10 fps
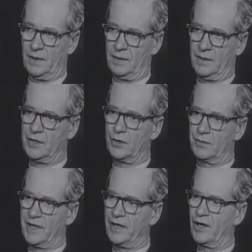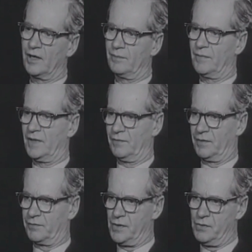the curriculum of
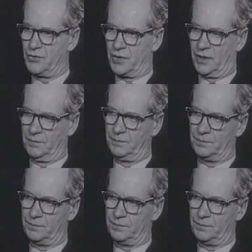the future